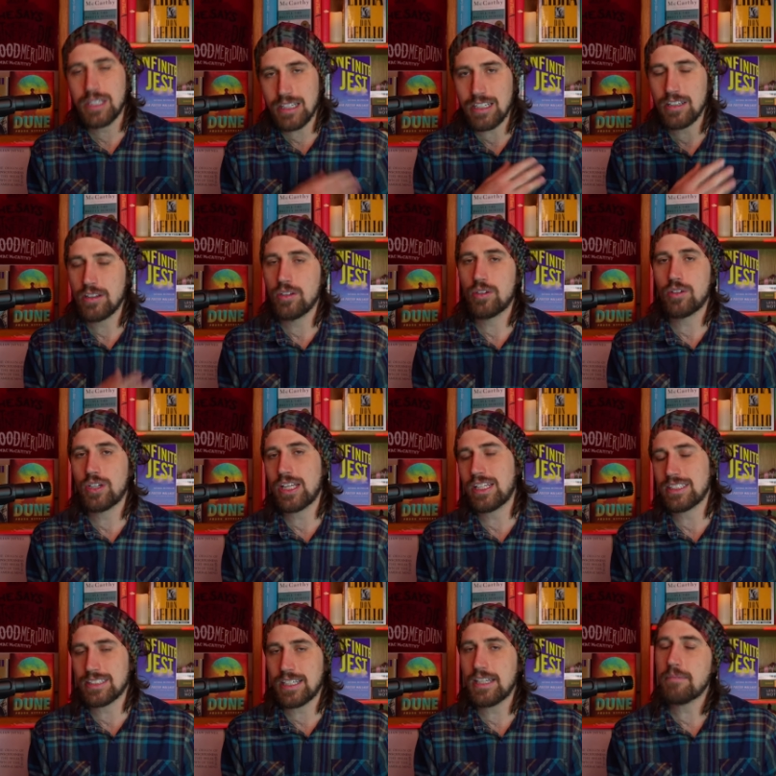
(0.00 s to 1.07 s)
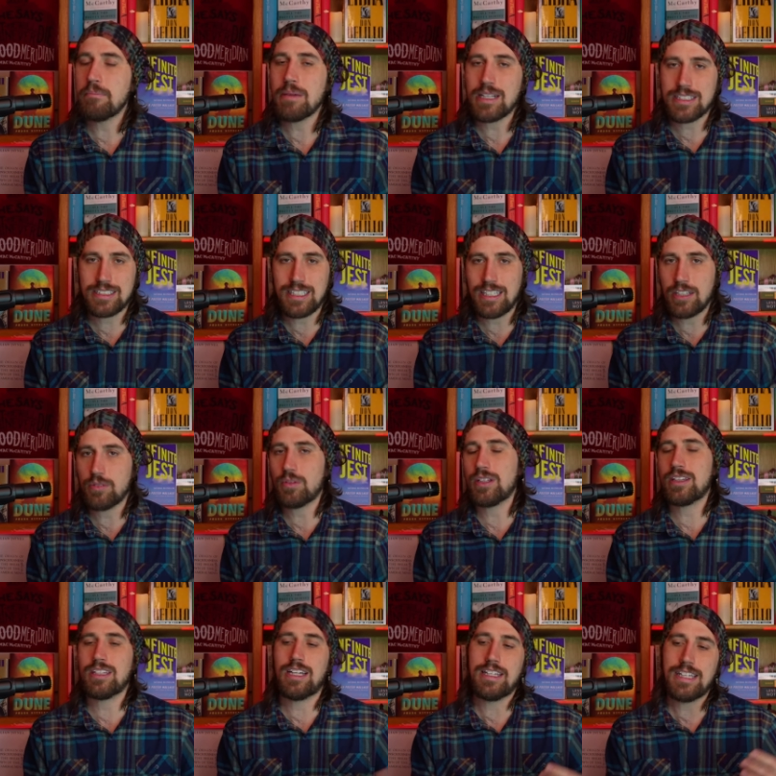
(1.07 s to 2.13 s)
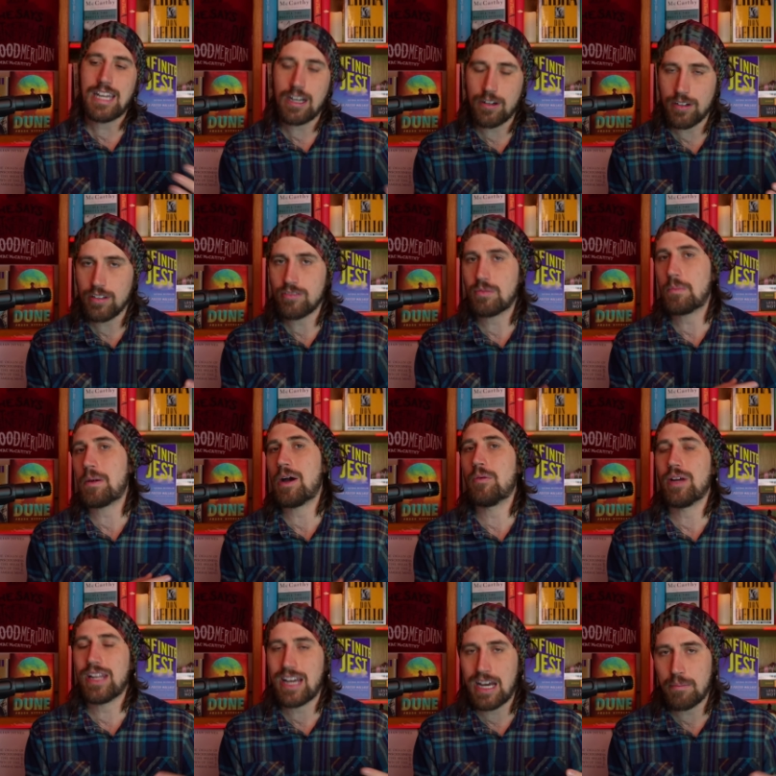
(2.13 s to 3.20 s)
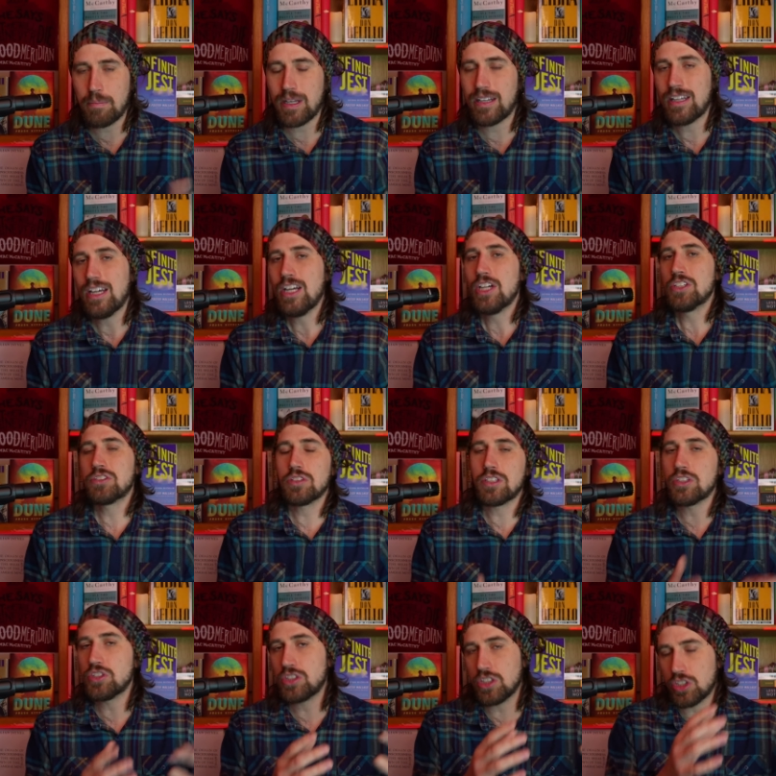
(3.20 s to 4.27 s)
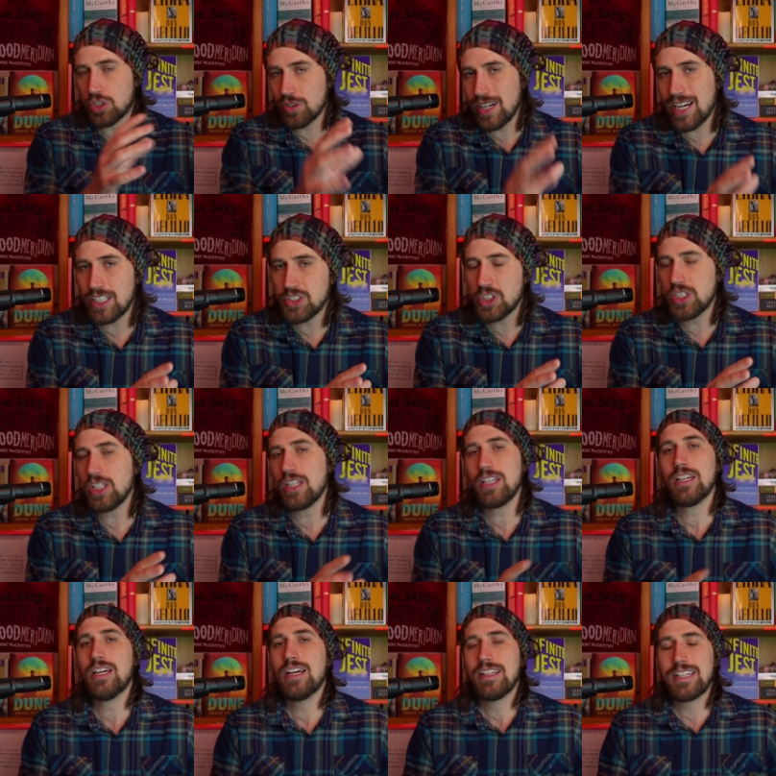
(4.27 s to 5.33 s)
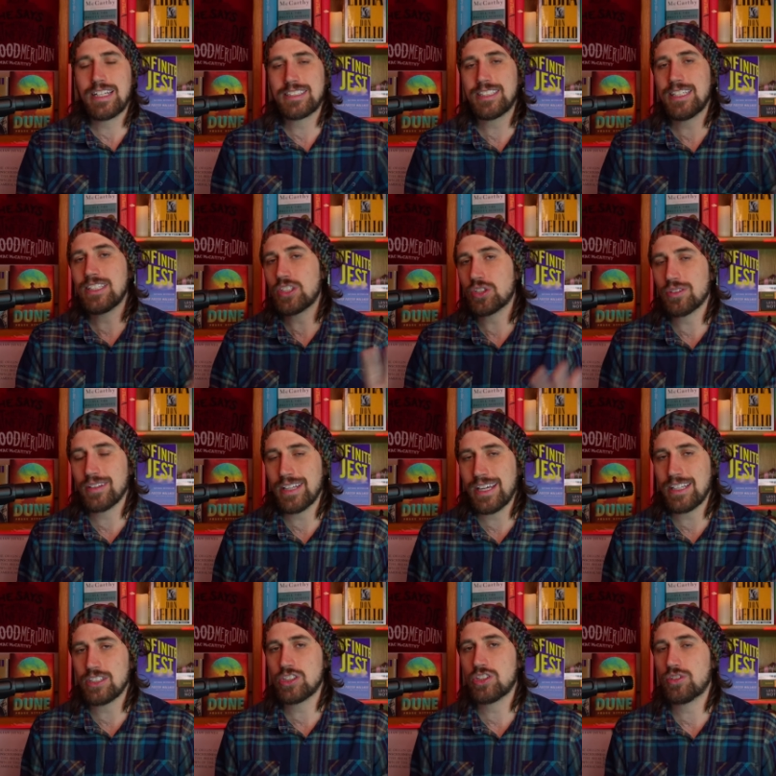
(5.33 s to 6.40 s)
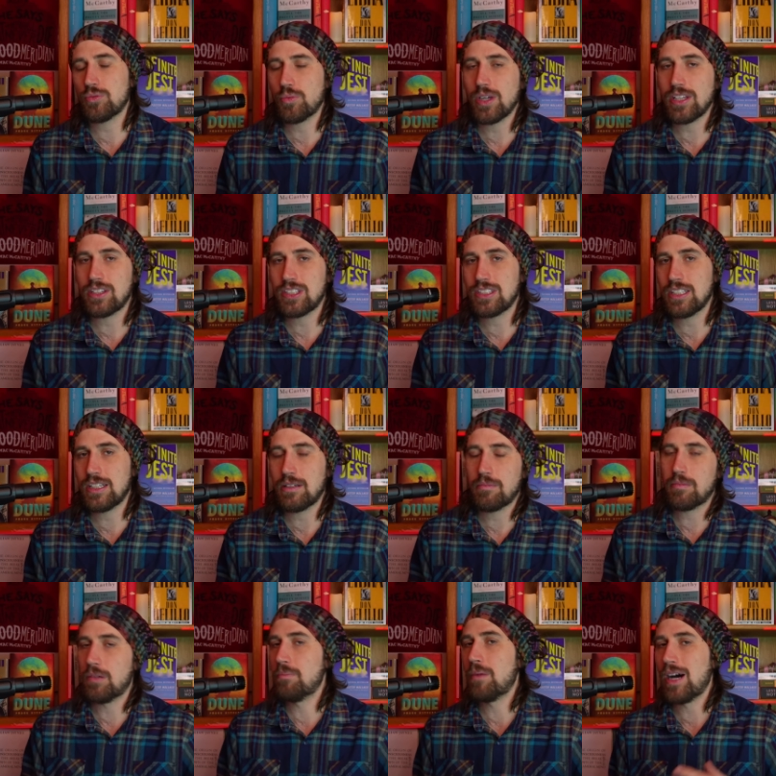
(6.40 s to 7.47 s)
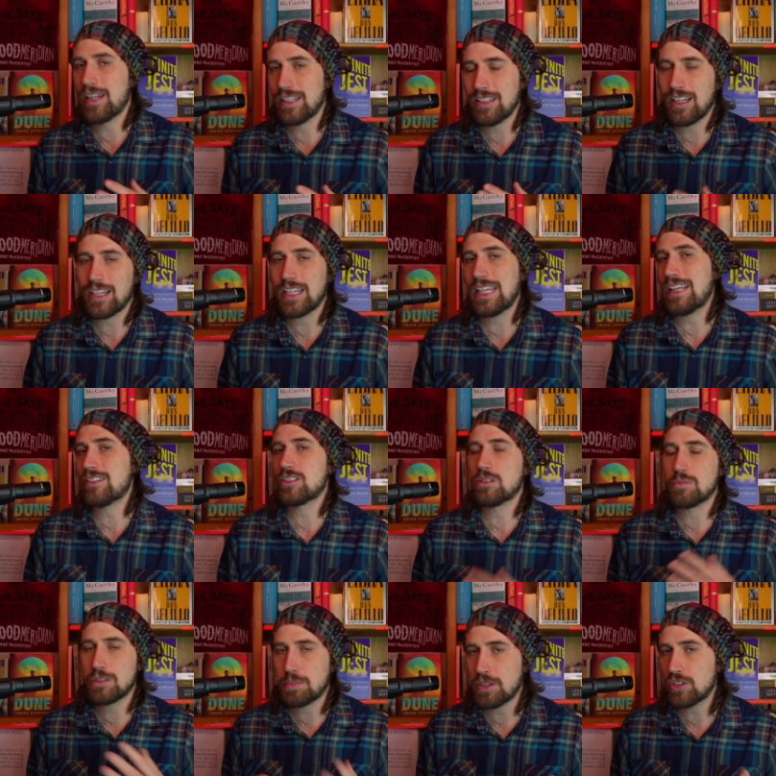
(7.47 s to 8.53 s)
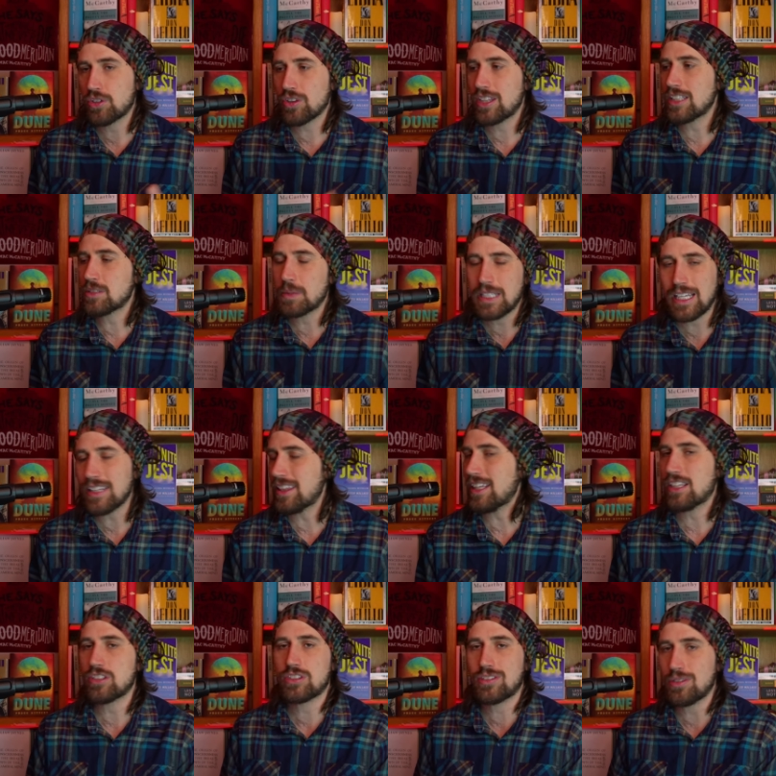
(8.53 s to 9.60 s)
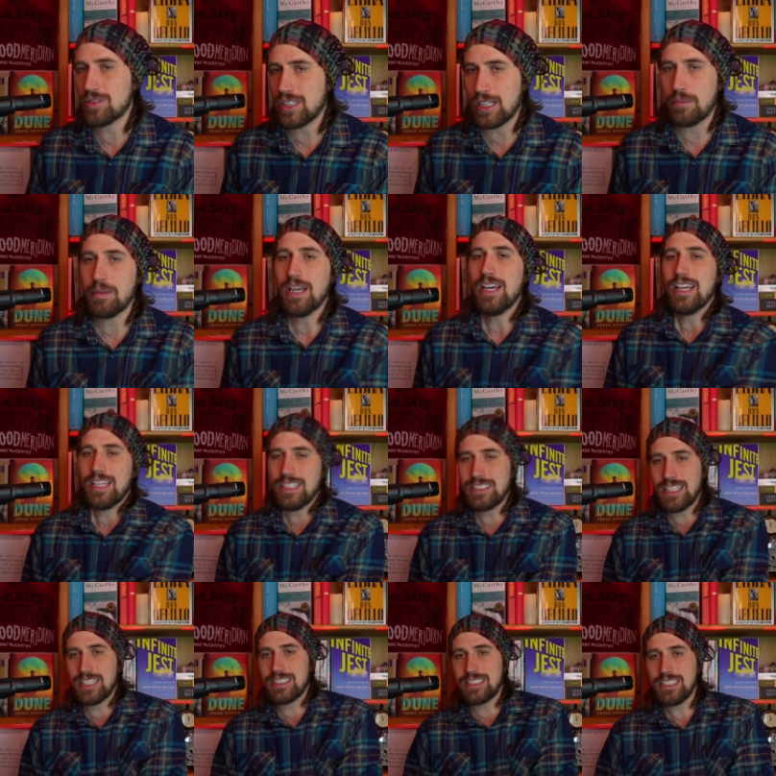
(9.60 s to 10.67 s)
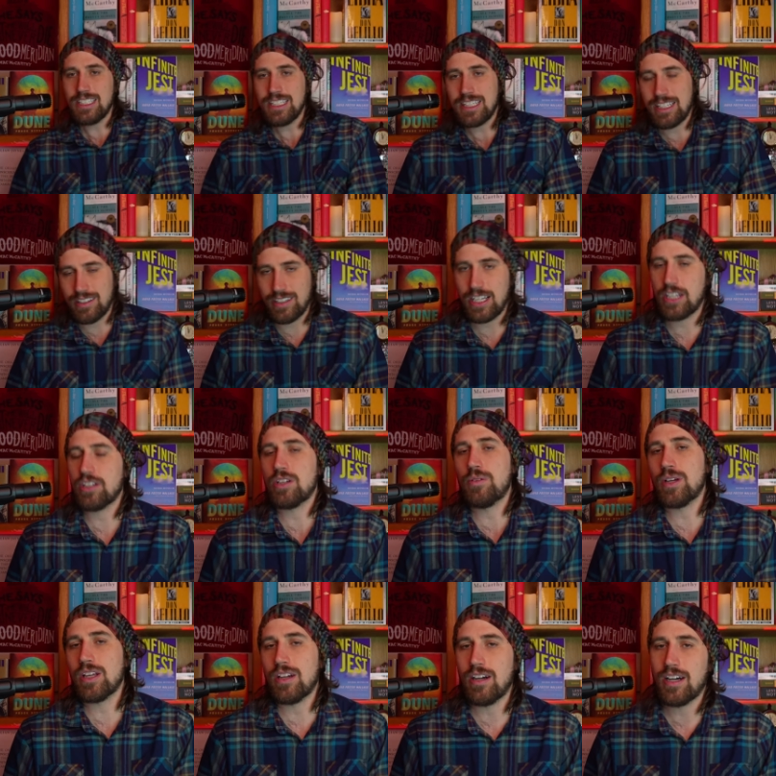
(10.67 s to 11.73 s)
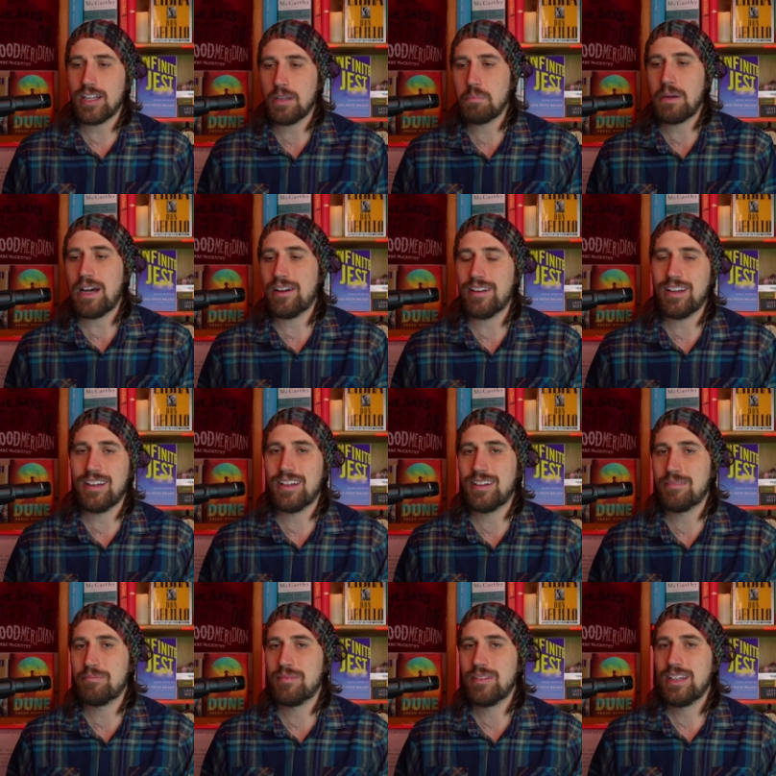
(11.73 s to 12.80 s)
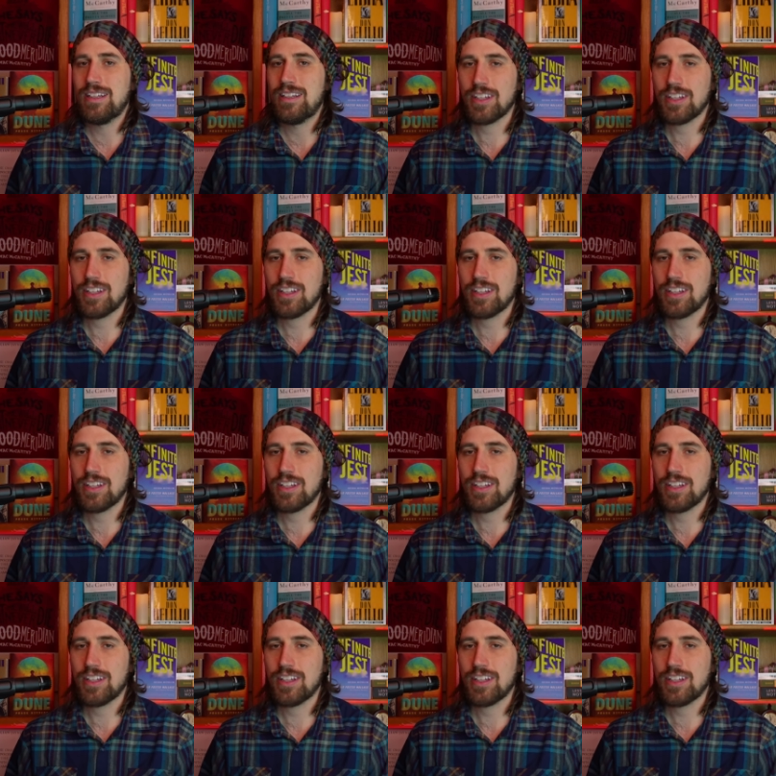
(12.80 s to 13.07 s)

we kind of learn, and it's kind of mixed in with a narrative about what happened. So there's a tragedy that's interlaced with some monologuing on some spiritual things, but nothing is too deep. He's not sitting there and going on about um,